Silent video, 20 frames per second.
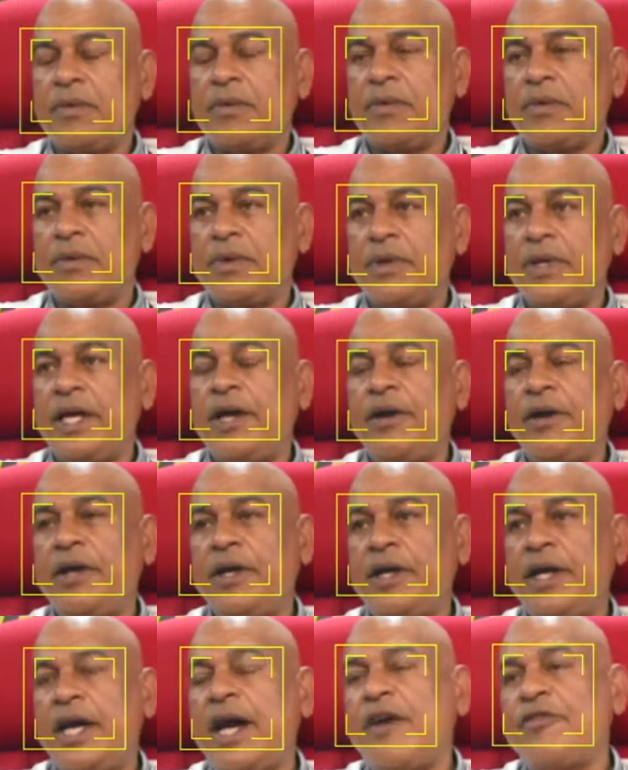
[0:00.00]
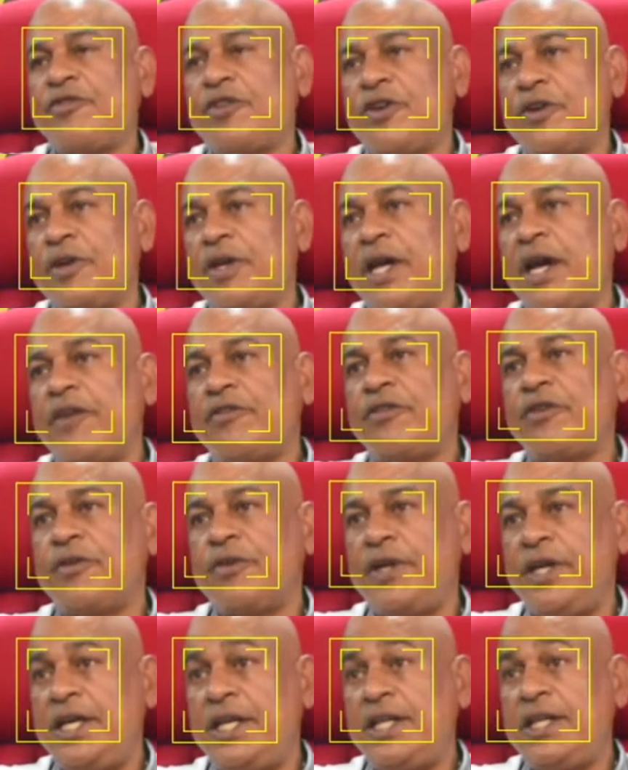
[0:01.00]
they have to
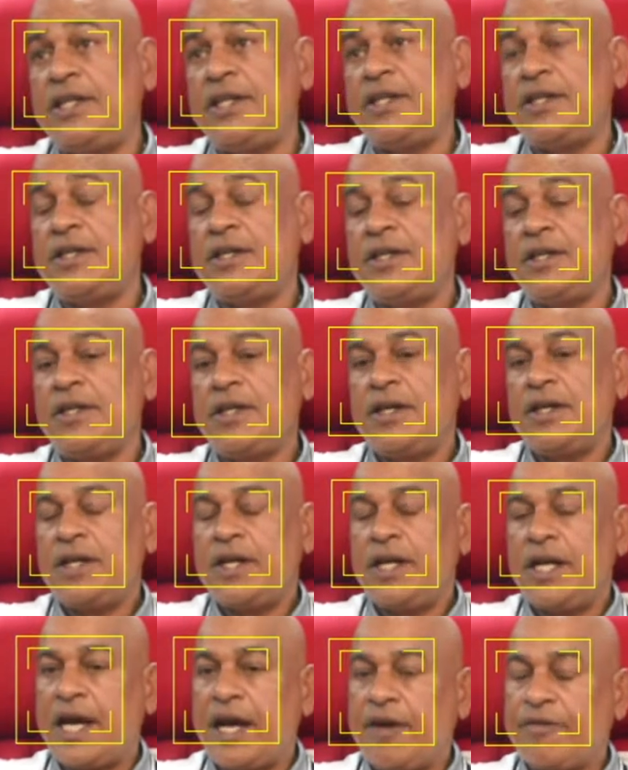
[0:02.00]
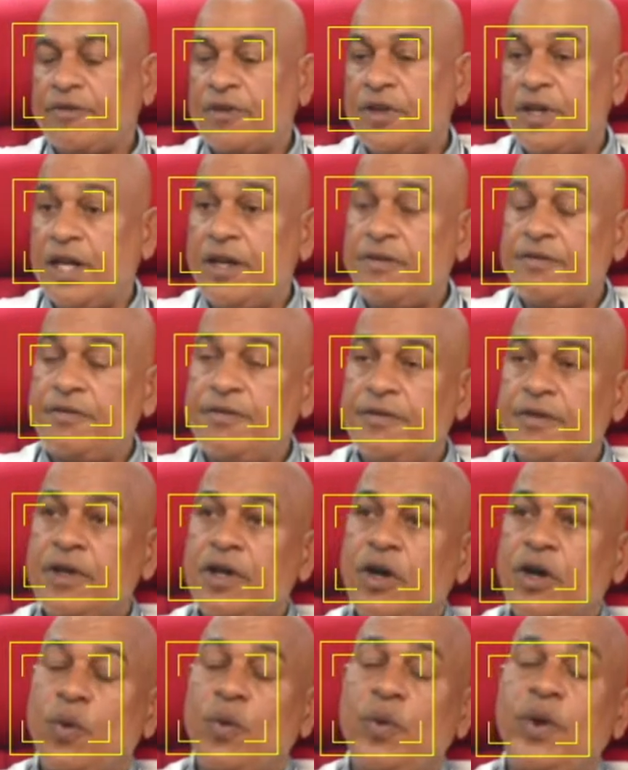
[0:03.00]
eat, they have to live.
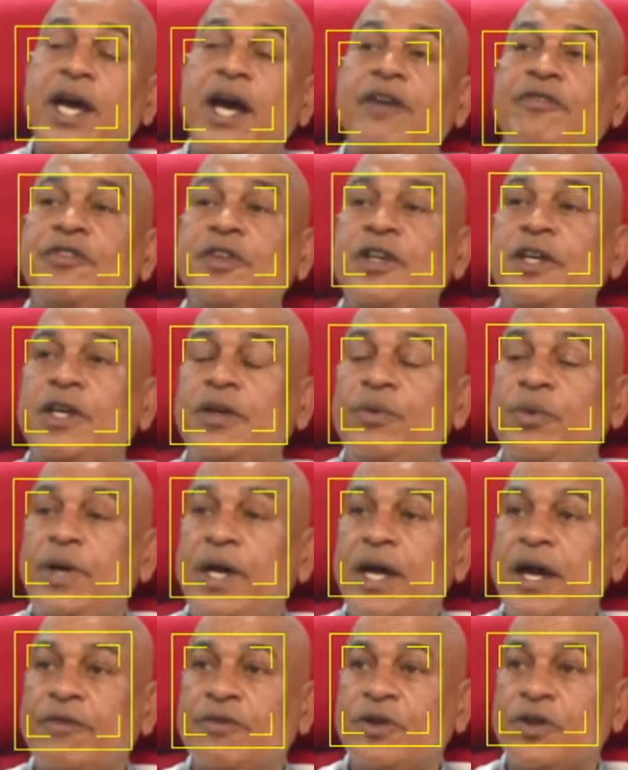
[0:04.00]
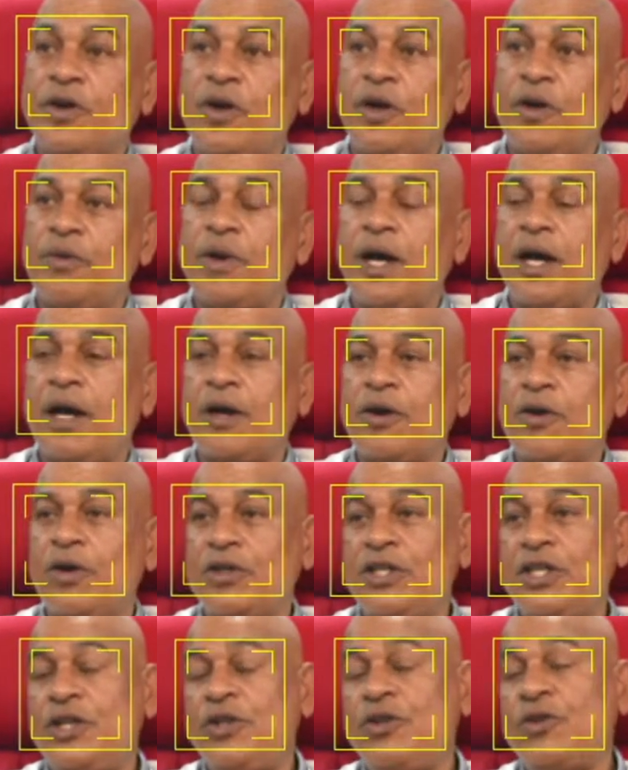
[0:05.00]
We have to
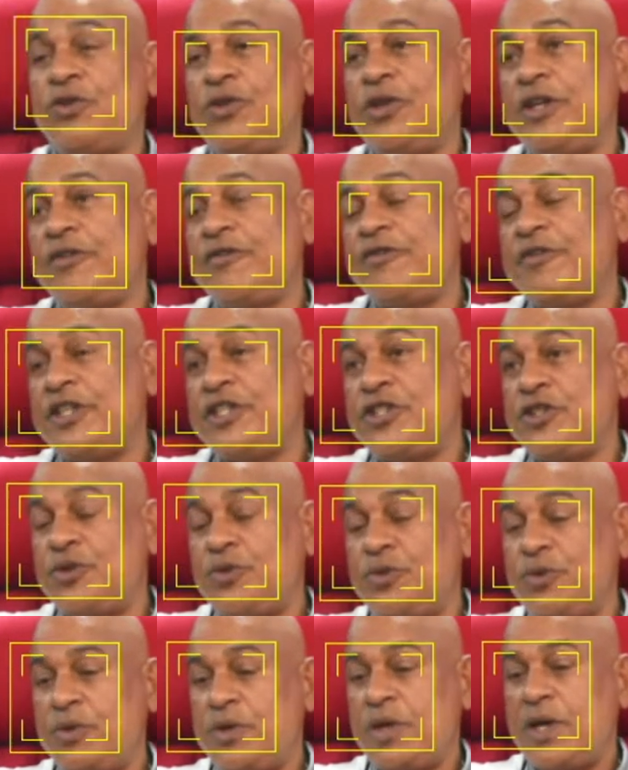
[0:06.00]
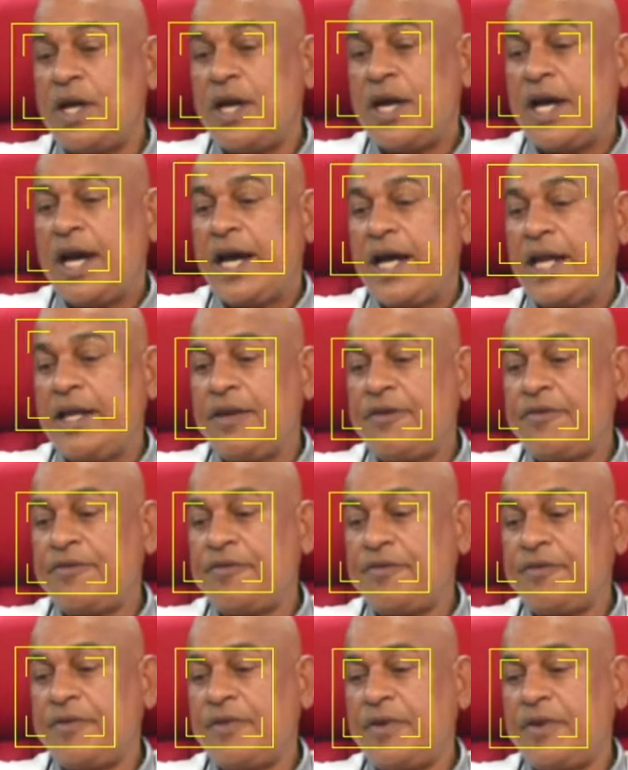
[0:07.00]
continue to eat fish too, and
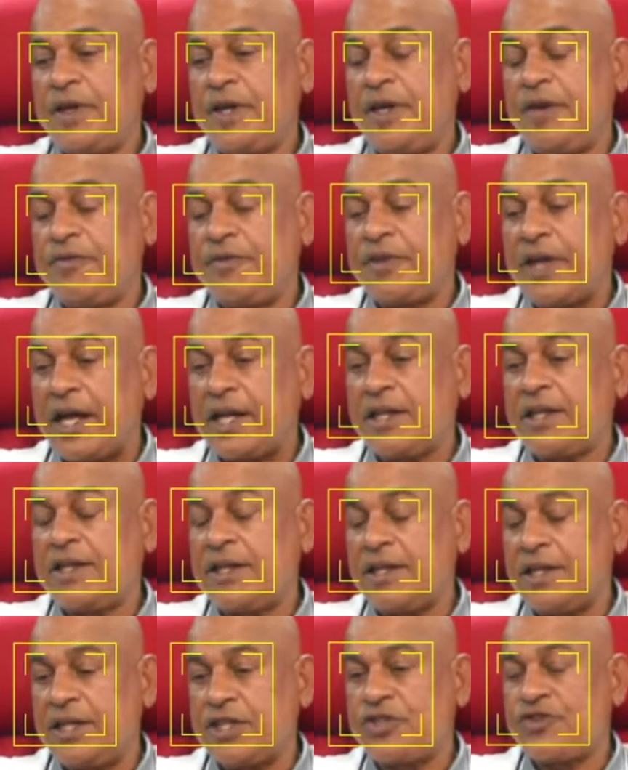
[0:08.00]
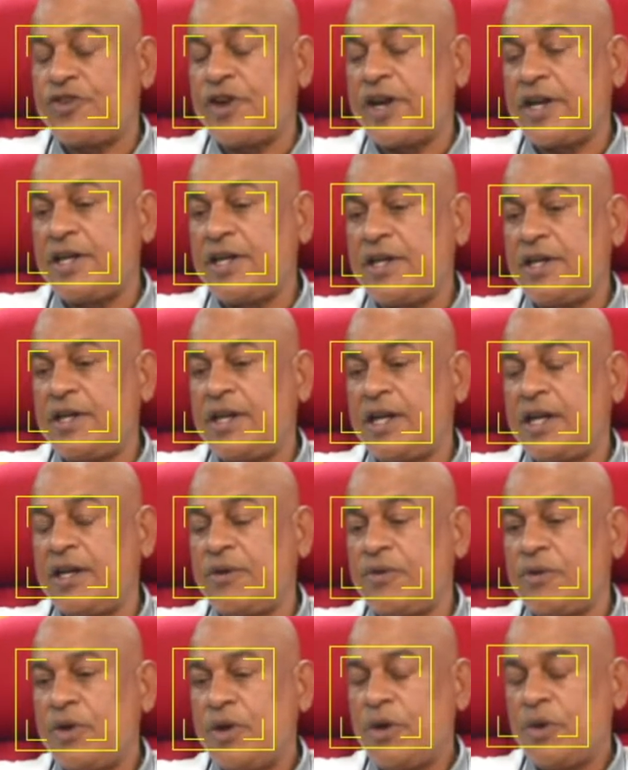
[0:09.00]
if that is threatened
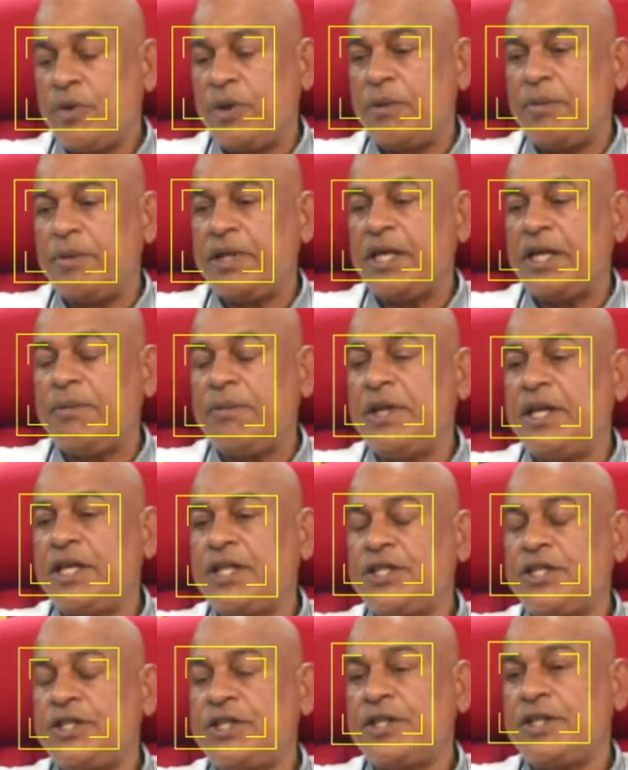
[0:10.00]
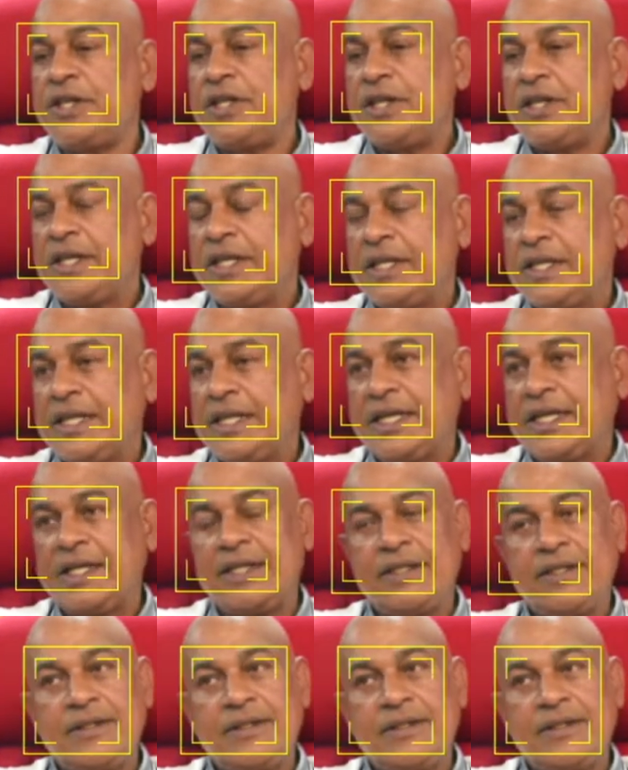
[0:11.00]
and will be diminished, then